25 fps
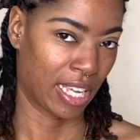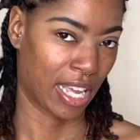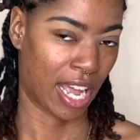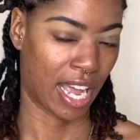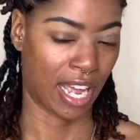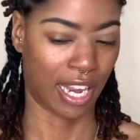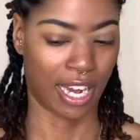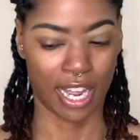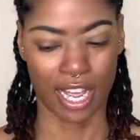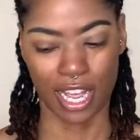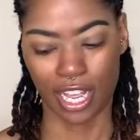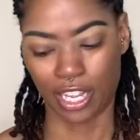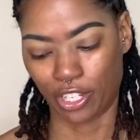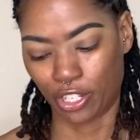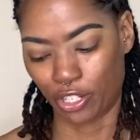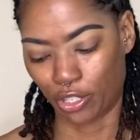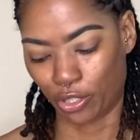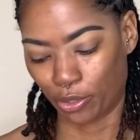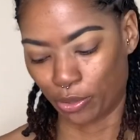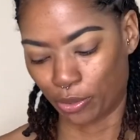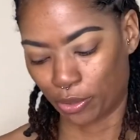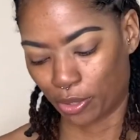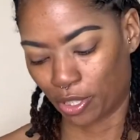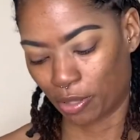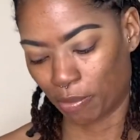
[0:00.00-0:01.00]
and I
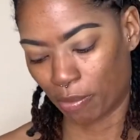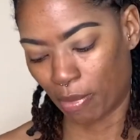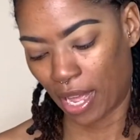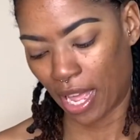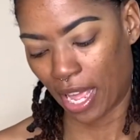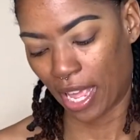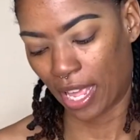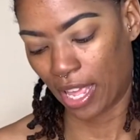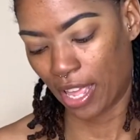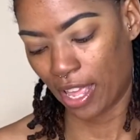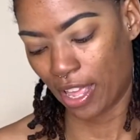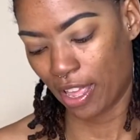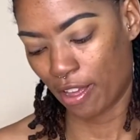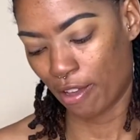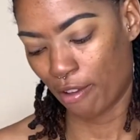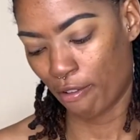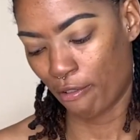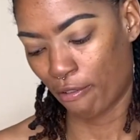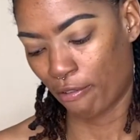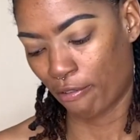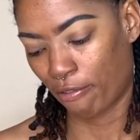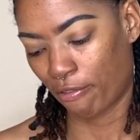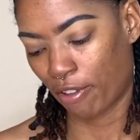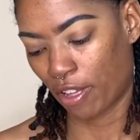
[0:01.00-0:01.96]
use my e.l.f.